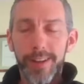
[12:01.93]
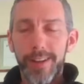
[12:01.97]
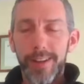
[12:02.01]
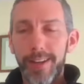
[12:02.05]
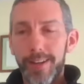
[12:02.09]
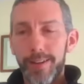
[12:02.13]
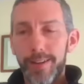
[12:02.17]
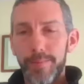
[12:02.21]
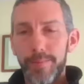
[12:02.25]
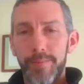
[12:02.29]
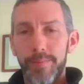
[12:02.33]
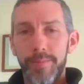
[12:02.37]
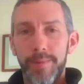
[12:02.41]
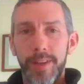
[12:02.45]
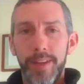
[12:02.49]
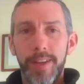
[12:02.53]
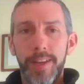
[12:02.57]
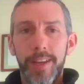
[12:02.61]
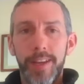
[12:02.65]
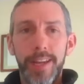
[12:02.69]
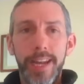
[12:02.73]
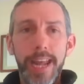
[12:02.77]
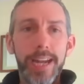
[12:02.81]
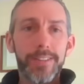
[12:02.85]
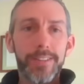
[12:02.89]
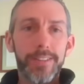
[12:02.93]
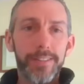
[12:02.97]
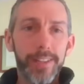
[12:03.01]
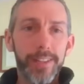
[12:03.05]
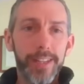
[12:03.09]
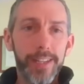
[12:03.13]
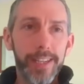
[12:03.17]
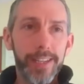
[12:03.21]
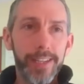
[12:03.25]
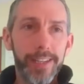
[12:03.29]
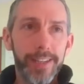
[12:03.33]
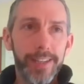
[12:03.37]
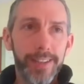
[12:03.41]
And
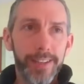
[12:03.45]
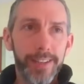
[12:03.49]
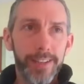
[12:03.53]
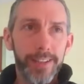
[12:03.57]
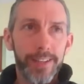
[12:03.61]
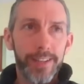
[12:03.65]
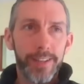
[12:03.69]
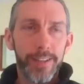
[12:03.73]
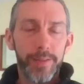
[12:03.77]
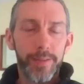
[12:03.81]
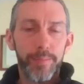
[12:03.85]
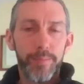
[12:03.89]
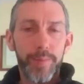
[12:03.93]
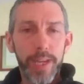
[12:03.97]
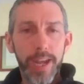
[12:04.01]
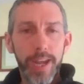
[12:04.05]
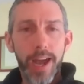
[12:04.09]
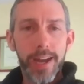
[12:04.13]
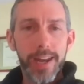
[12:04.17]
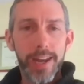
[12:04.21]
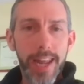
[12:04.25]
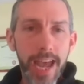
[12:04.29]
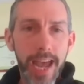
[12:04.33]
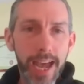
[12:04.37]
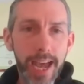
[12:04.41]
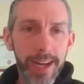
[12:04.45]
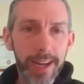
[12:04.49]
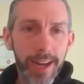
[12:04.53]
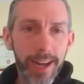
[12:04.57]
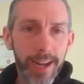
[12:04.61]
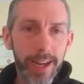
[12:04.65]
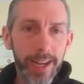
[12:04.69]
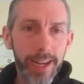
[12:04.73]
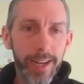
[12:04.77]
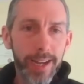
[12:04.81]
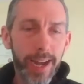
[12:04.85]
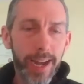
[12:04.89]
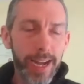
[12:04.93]
actually, beyond that,
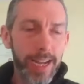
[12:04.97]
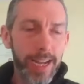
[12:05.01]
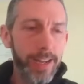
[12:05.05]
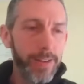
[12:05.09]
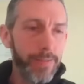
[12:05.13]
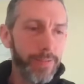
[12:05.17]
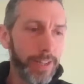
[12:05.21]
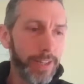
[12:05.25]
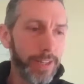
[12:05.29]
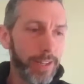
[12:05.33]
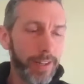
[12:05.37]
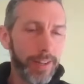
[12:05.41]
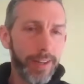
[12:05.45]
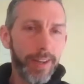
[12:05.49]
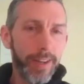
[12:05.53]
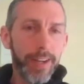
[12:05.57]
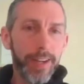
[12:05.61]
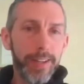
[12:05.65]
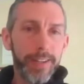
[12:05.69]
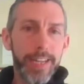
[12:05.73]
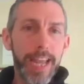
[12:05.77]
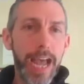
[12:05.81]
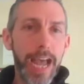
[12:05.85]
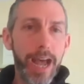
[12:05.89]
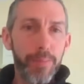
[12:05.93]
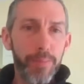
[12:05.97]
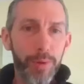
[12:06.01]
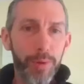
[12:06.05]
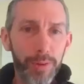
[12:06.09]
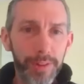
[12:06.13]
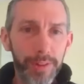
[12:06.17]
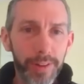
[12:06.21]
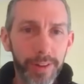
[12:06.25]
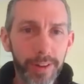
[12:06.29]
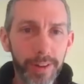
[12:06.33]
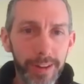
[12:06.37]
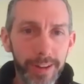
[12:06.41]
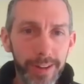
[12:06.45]
I even
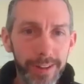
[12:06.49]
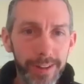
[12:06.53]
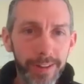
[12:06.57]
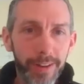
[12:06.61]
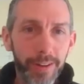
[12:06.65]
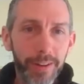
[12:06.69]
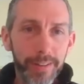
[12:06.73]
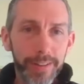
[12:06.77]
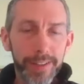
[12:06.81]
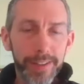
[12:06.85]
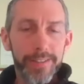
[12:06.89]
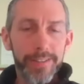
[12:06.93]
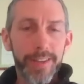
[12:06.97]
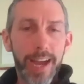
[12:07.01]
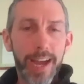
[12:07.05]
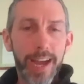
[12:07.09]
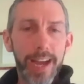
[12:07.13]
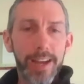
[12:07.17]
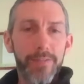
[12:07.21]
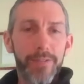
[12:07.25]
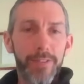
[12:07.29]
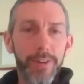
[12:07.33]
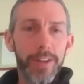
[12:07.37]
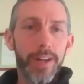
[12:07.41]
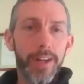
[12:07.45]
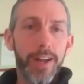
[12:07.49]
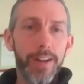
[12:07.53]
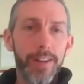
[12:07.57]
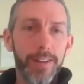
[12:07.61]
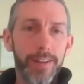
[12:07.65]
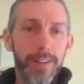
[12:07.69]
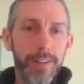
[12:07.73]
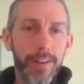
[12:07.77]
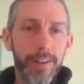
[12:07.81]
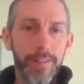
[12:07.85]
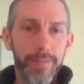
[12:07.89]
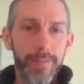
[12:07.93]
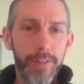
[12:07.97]
dabbled on the side for a
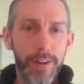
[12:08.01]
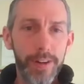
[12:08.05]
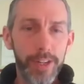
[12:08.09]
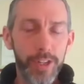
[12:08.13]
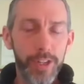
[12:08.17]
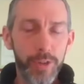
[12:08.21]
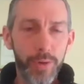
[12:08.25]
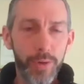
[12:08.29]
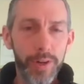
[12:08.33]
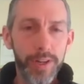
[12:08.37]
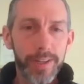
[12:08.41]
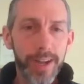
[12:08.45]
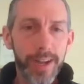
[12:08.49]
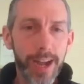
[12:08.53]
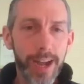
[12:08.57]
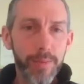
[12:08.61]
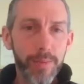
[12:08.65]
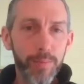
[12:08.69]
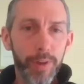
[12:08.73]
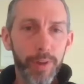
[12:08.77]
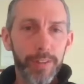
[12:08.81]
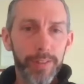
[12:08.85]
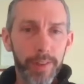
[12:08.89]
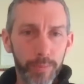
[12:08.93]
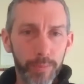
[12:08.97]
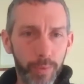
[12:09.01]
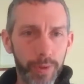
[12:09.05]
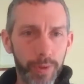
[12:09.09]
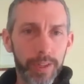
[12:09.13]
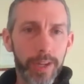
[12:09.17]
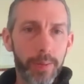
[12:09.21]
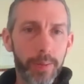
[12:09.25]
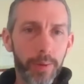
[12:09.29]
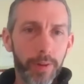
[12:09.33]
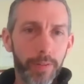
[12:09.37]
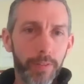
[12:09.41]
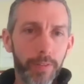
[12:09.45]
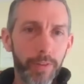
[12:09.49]
very short time with a
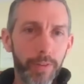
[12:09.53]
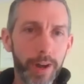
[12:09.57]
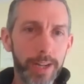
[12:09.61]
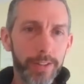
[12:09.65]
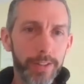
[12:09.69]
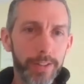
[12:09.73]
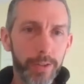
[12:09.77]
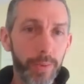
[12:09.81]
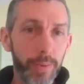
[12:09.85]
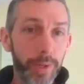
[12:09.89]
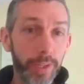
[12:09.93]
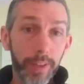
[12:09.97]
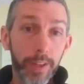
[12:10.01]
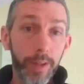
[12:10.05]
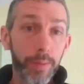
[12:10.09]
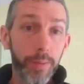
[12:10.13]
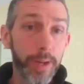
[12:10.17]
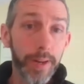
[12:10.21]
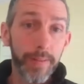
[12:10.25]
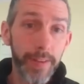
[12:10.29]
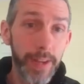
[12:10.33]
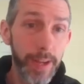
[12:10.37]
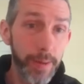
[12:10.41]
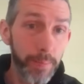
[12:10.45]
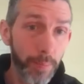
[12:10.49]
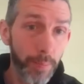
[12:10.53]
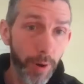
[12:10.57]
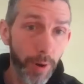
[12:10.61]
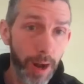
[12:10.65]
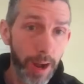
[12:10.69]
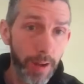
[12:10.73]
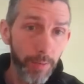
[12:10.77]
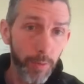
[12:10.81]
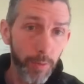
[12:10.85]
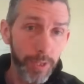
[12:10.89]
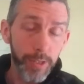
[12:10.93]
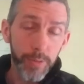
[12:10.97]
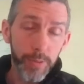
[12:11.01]
couple of friends doing a little bit of
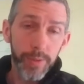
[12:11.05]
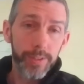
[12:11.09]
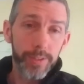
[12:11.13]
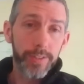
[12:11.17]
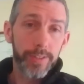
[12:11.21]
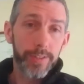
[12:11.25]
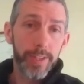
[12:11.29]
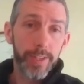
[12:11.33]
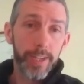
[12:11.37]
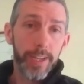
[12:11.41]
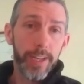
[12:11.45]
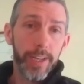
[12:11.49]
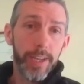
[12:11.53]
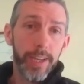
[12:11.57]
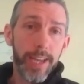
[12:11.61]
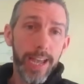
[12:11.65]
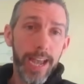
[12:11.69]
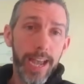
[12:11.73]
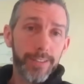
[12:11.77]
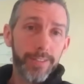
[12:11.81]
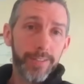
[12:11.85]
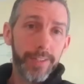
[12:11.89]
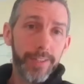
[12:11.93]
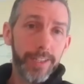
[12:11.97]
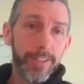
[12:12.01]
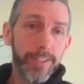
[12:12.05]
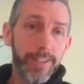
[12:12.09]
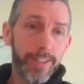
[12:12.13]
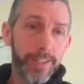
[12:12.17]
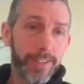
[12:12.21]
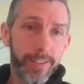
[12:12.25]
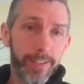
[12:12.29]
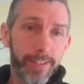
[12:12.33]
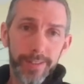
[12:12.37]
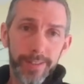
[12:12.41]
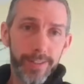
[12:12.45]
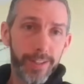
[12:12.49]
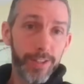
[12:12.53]
improv, which was actually
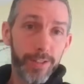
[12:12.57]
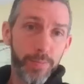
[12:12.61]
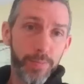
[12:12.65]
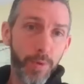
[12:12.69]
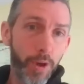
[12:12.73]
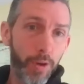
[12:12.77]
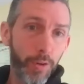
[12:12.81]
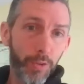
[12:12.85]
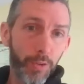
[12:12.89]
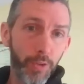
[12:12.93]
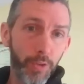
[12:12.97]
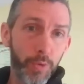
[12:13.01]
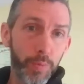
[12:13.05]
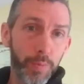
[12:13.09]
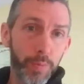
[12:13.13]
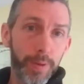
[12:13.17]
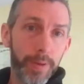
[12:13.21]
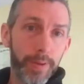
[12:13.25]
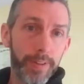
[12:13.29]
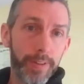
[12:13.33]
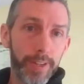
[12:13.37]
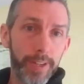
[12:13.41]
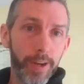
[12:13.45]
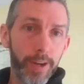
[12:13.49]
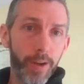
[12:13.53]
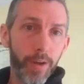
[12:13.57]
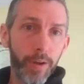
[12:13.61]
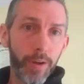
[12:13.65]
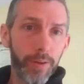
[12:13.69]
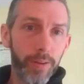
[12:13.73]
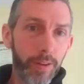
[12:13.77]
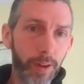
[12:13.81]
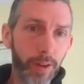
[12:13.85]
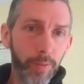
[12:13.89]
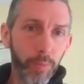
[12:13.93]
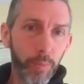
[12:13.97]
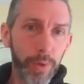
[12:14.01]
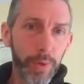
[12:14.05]
just a small group,
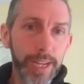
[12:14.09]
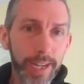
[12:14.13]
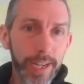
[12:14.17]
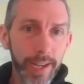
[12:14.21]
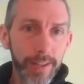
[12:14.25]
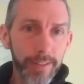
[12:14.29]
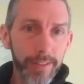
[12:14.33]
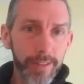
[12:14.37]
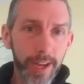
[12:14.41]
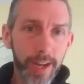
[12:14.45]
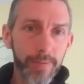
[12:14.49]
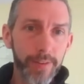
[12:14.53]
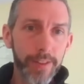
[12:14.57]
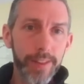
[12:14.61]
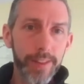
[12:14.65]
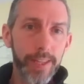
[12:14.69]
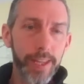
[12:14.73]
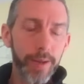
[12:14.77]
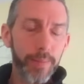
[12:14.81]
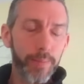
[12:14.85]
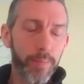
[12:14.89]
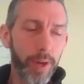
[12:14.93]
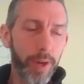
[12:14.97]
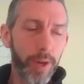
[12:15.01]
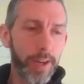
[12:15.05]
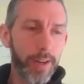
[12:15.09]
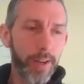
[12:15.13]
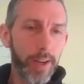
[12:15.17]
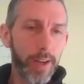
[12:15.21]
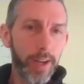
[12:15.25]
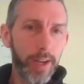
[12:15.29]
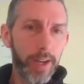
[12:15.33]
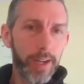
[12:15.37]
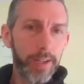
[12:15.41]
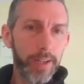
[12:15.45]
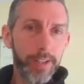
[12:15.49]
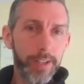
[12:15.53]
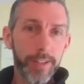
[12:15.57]
on weekends kind of a thing, but
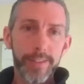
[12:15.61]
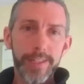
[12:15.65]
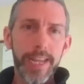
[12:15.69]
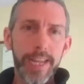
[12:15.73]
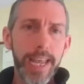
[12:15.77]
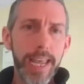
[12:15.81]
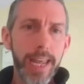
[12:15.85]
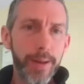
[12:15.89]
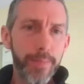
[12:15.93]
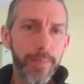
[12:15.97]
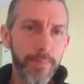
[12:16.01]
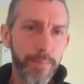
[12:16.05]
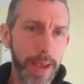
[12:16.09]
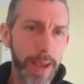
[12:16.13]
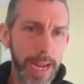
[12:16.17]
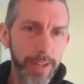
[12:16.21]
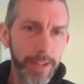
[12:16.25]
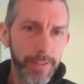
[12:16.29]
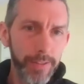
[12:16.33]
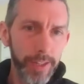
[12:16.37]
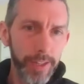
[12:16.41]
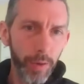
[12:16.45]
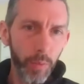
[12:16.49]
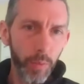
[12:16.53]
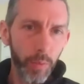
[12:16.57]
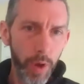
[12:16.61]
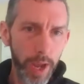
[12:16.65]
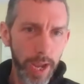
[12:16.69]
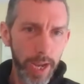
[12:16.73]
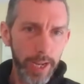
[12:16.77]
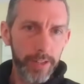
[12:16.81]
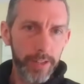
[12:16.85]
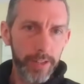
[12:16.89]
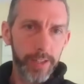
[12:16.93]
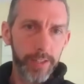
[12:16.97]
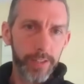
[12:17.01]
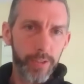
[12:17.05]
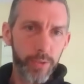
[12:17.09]
just an amazing way
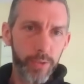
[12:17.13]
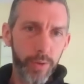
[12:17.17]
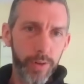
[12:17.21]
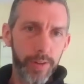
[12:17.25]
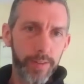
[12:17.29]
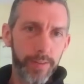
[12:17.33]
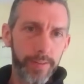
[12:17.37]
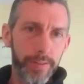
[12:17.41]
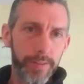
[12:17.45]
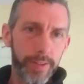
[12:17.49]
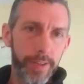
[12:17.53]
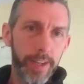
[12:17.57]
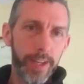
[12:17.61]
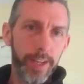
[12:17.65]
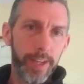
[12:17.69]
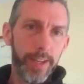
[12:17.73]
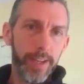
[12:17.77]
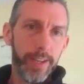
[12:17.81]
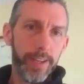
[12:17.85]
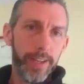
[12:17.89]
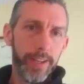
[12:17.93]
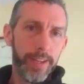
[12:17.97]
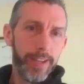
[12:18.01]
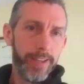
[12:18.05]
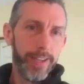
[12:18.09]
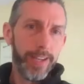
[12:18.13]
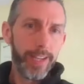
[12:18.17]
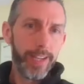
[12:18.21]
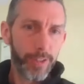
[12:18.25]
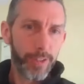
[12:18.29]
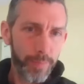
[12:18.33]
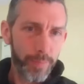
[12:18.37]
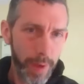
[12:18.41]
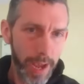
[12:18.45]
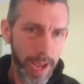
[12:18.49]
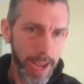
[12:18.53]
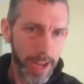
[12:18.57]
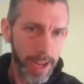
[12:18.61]
to sort of
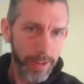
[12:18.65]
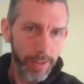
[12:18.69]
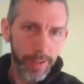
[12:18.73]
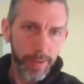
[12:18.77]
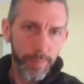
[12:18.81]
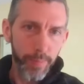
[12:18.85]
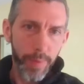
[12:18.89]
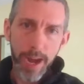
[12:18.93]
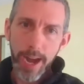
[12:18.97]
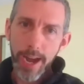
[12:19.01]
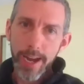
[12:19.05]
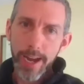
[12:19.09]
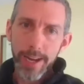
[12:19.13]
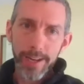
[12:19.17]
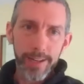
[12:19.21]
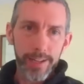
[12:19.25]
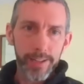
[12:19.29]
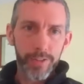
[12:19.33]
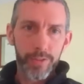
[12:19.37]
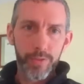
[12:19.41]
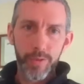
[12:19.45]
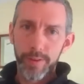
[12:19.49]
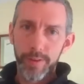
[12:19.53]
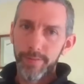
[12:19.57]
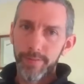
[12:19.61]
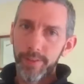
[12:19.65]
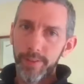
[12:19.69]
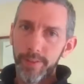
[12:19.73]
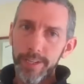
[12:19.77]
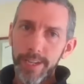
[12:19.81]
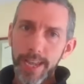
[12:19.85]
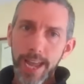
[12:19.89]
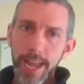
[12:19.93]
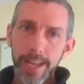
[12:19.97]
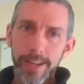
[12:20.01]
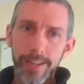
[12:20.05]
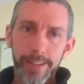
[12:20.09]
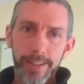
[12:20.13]
expand the mind and sort of look
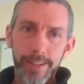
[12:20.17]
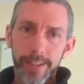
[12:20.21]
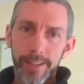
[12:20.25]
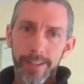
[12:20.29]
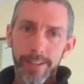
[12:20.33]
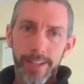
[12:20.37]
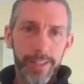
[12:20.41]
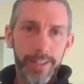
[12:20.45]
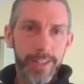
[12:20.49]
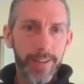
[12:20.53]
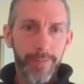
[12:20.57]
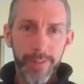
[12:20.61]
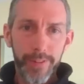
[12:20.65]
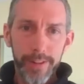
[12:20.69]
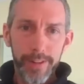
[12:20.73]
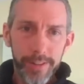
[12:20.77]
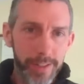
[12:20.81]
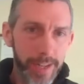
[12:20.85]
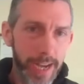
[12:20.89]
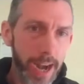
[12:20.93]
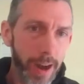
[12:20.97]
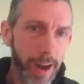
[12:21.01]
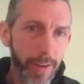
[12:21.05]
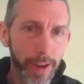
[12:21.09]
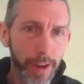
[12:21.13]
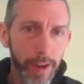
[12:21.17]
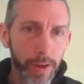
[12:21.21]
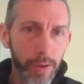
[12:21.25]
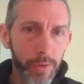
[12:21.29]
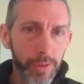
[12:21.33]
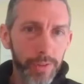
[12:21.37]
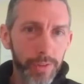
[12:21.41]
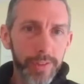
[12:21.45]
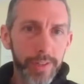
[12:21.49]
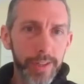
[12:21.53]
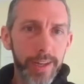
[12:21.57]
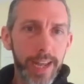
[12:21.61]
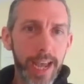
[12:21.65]
at different
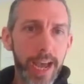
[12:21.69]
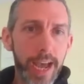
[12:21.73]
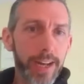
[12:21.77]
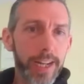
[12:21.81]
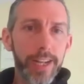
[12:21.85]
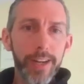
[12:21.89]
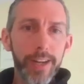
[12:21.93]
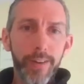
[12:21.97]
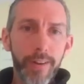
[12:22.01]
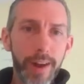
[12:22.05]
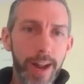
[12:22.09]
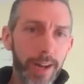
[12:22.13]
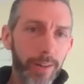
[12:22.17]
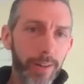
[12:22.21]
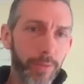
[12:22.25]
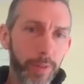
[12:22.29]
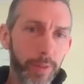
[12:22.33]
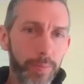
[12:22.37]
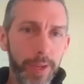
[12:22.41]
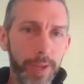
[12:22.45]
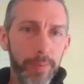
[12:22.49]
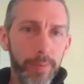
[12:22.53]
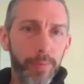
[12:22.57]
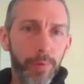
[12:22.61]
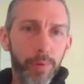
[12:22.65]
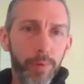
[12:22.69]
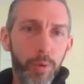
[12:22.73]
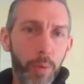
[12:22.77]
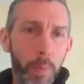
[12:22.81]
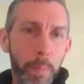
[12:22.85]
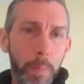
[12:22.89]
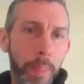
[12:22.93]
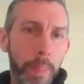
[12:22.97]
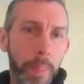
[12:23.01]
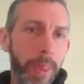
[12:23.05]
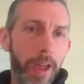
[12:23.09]
scenarios and how to interact with people,